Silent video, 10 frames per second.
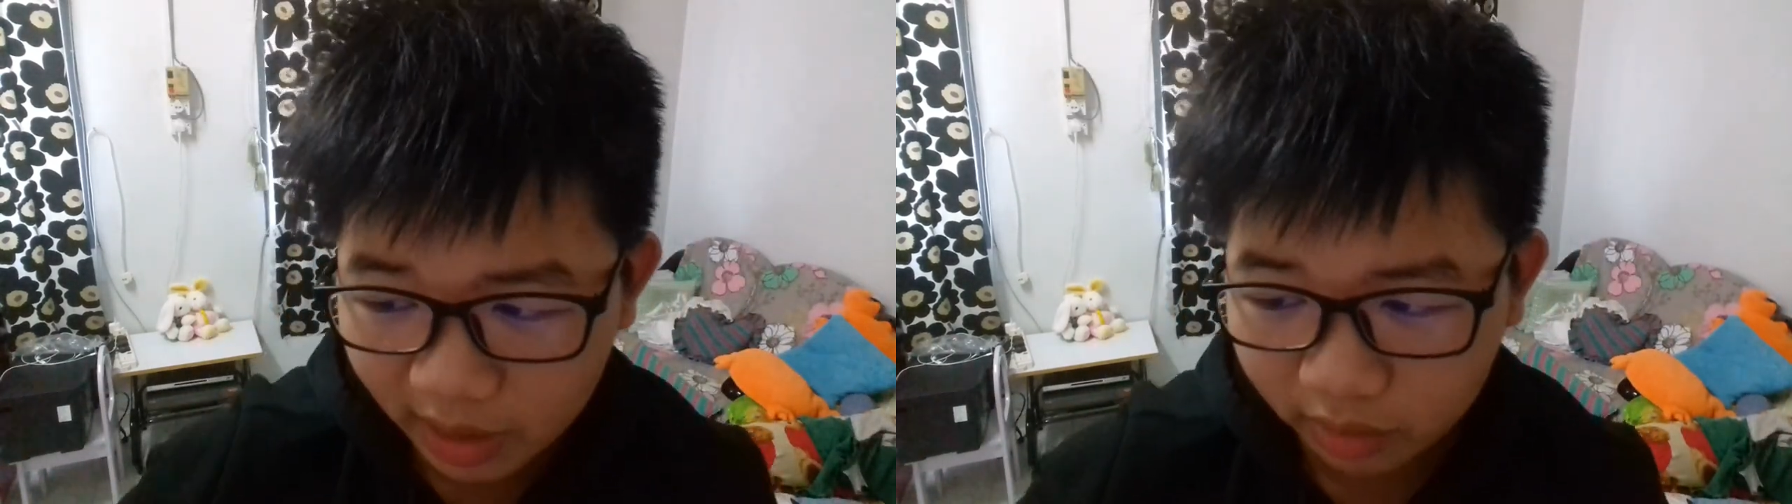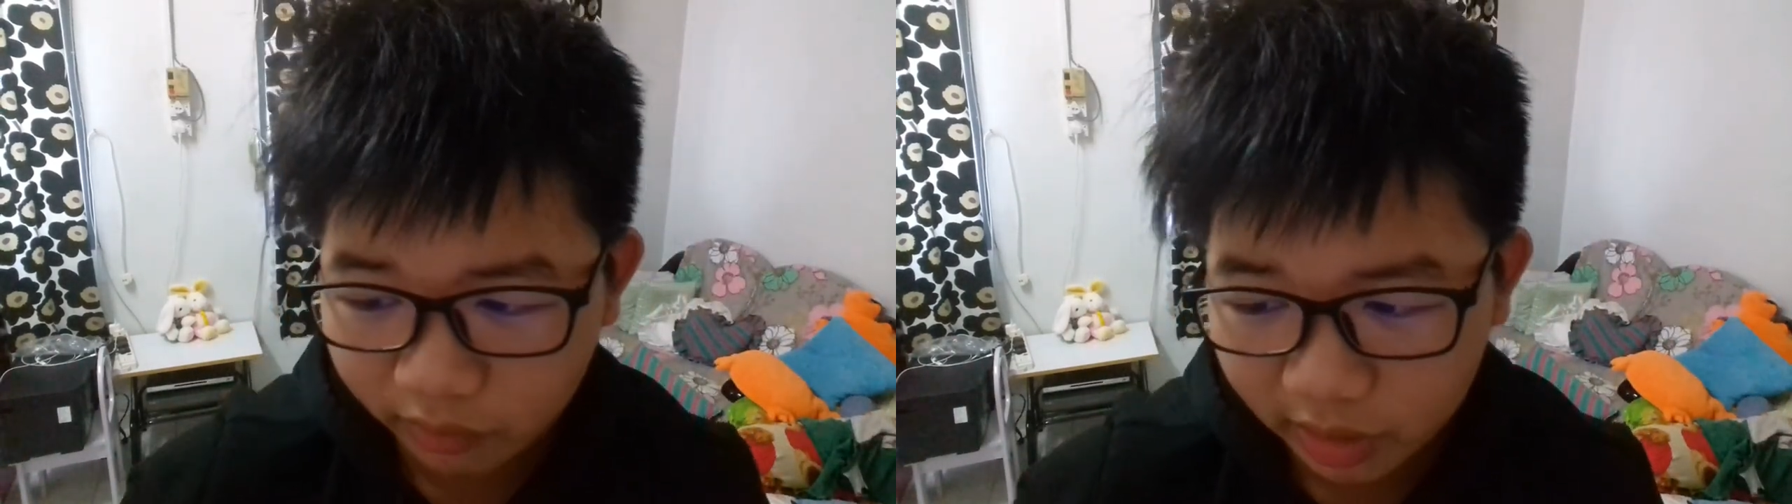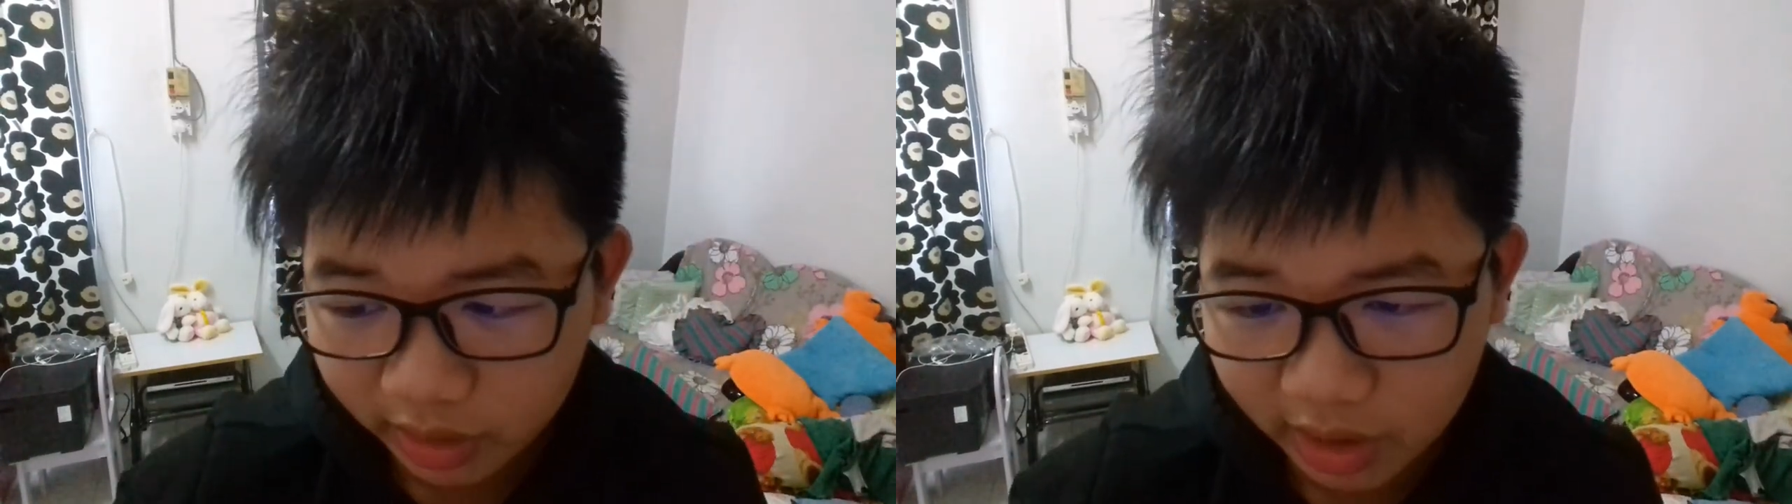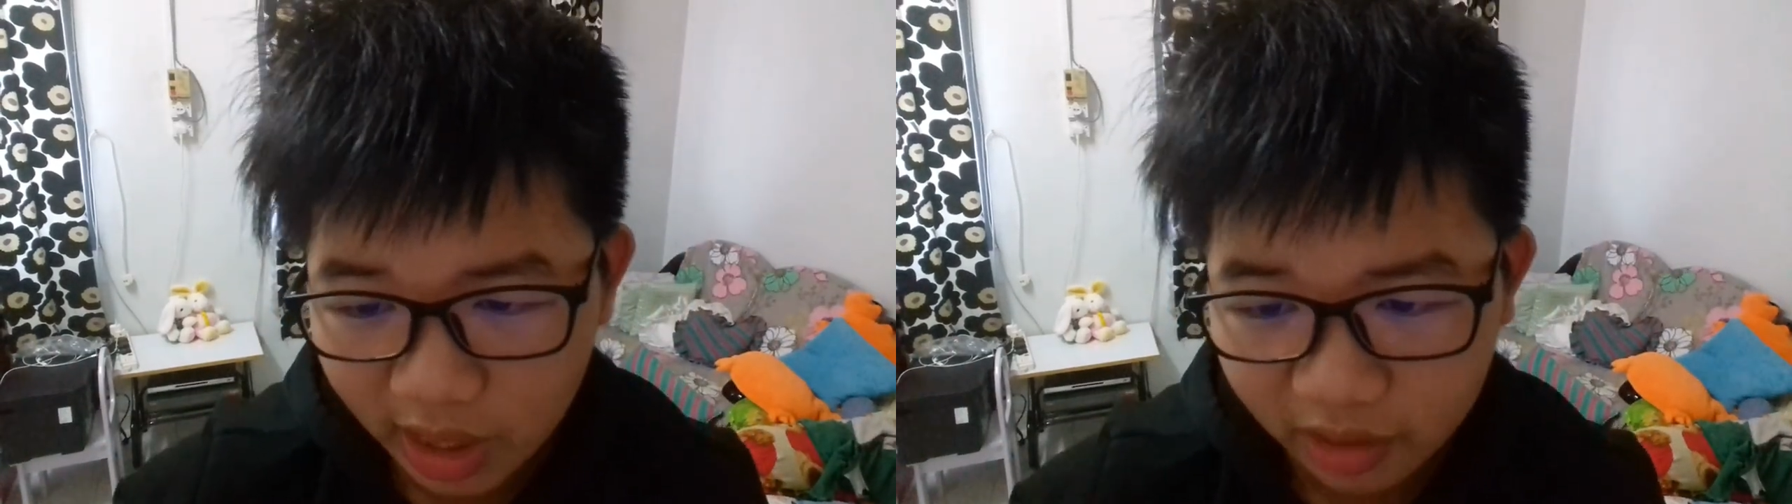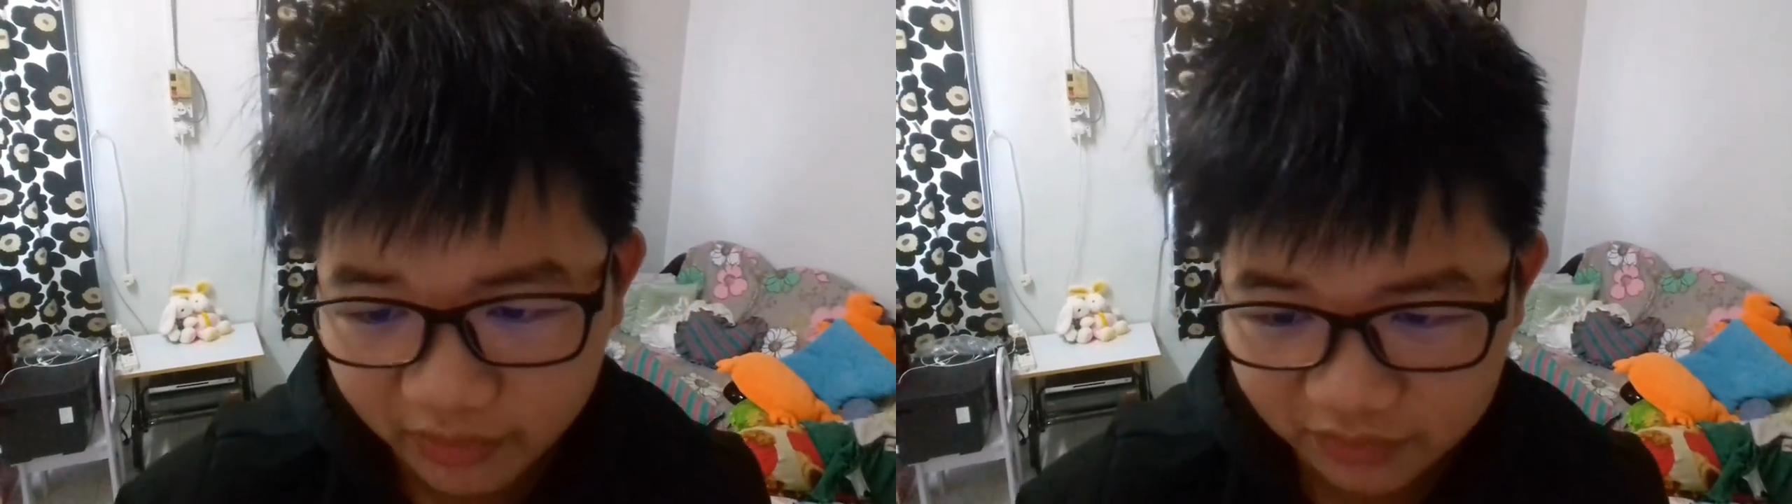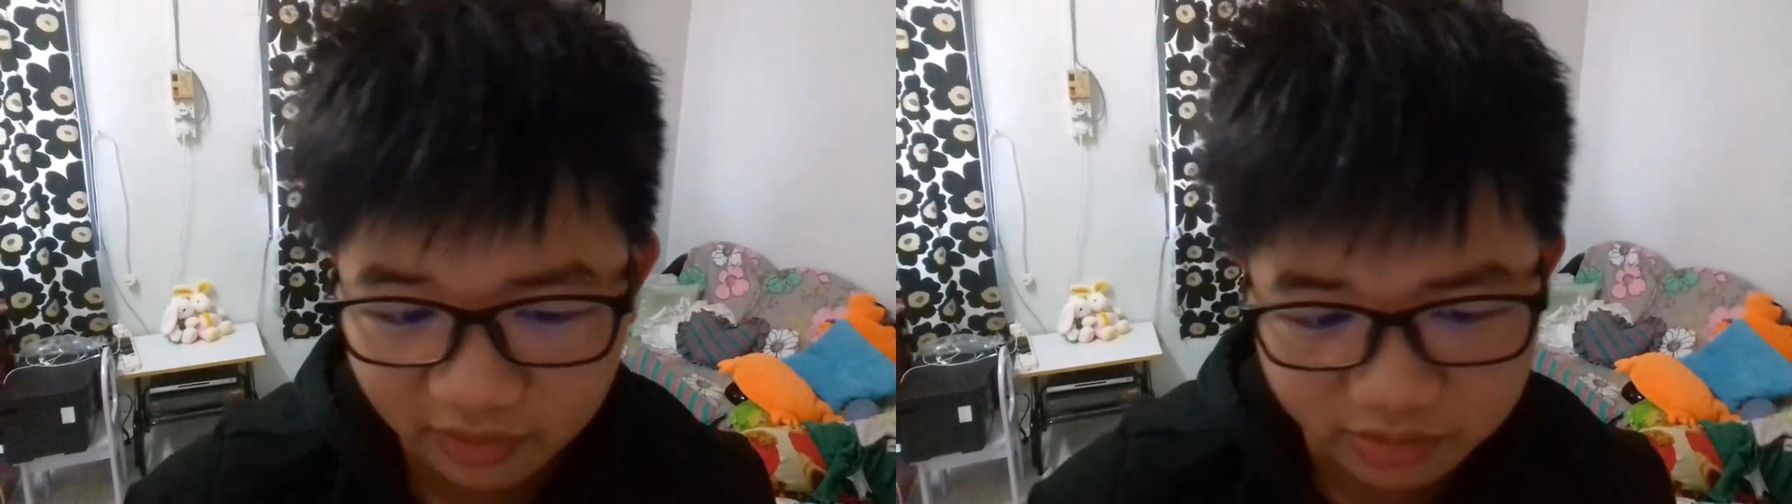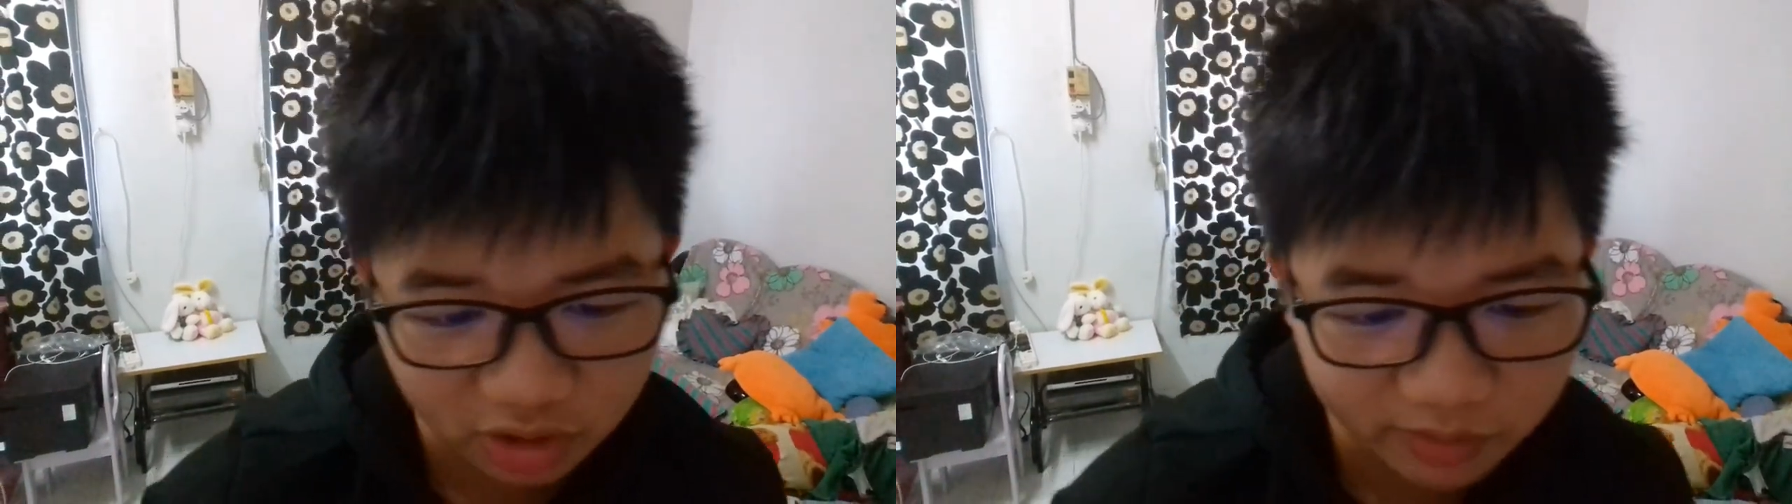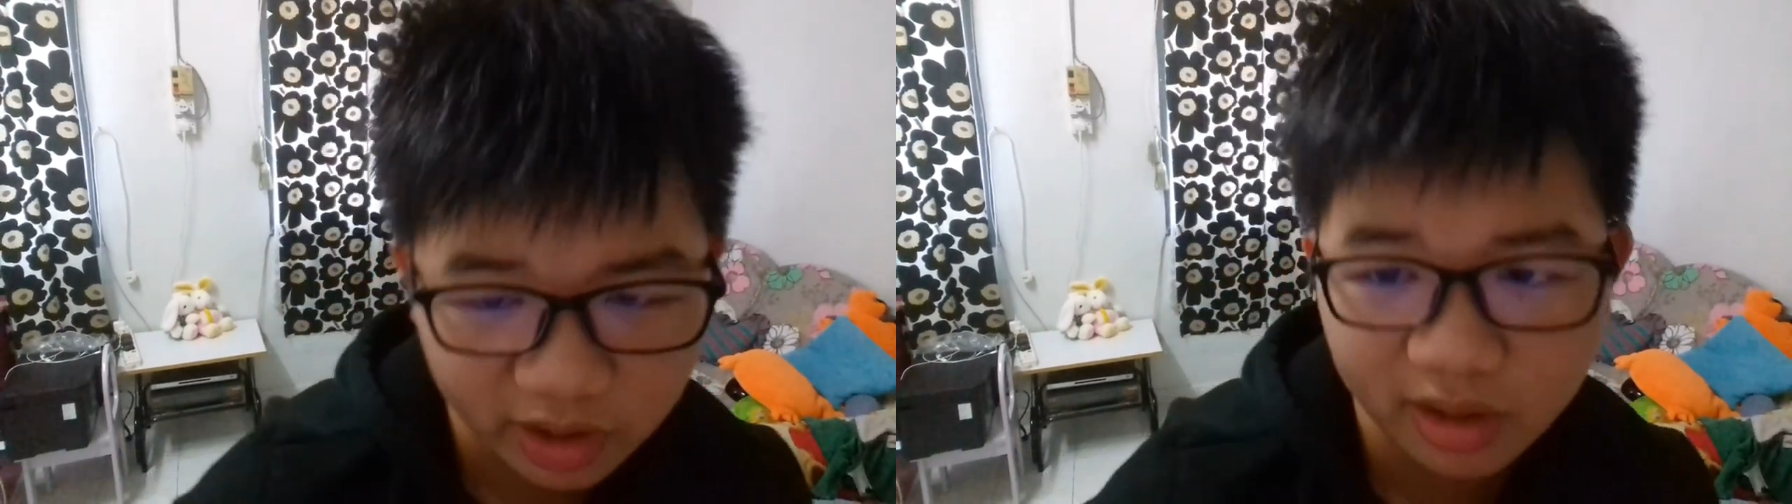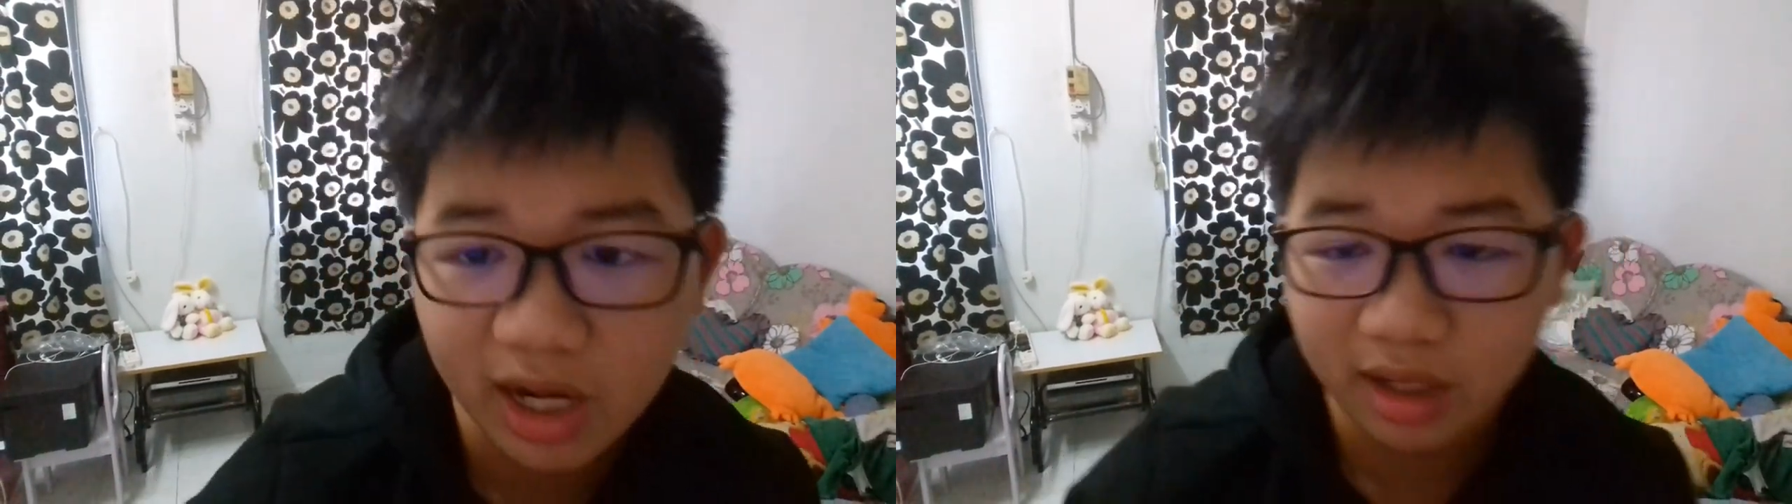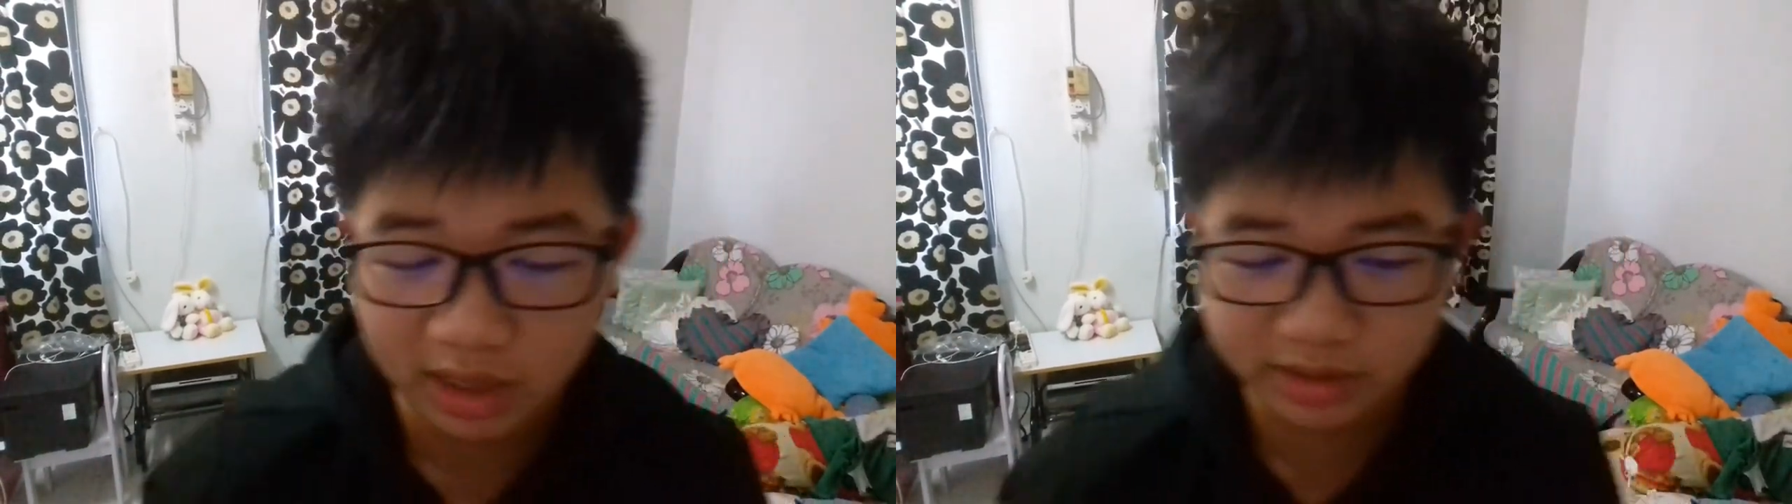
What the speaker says: I don't really care if it's from Joby or not,